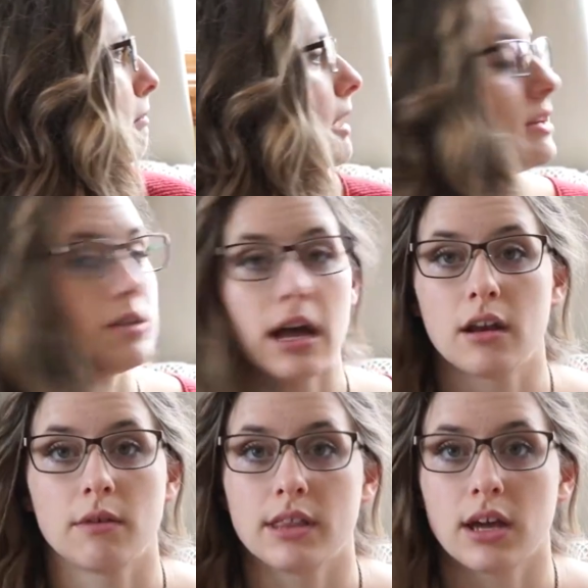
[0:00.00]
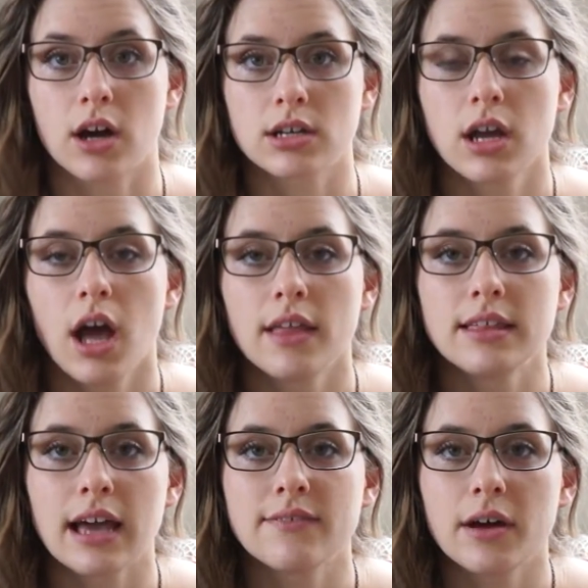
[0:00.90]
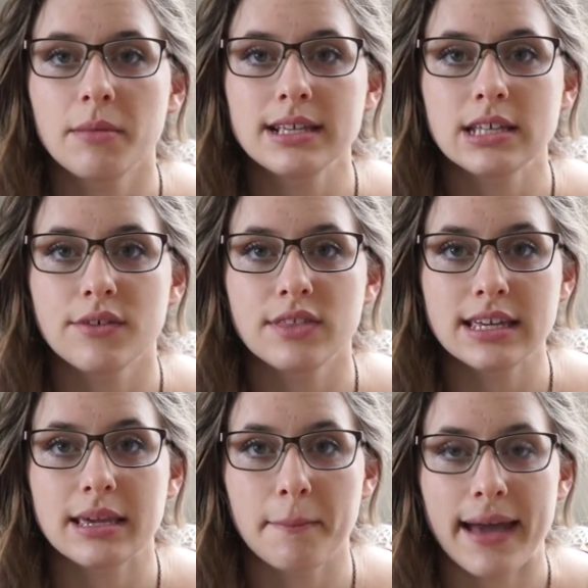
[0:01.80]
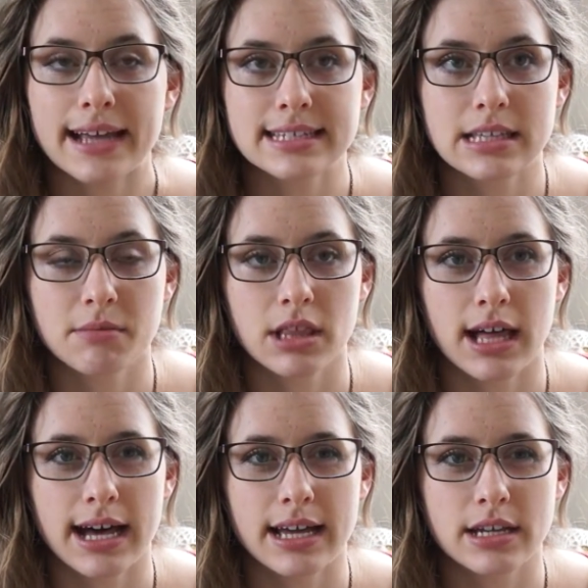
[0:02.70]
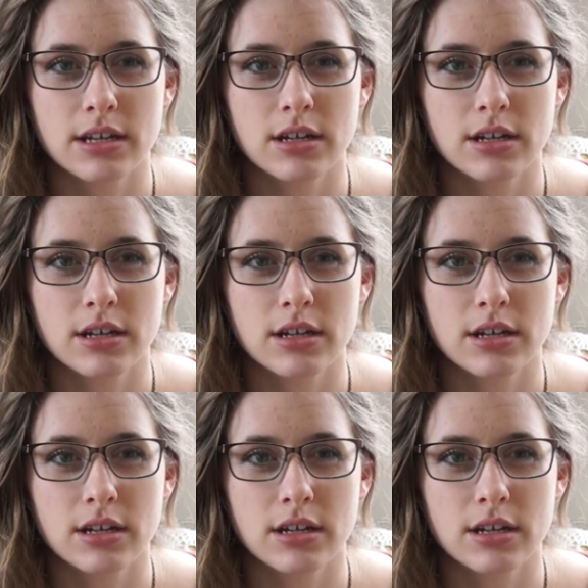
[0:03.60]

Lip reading: I do not know why they honked. I found myself thinking back to them a lot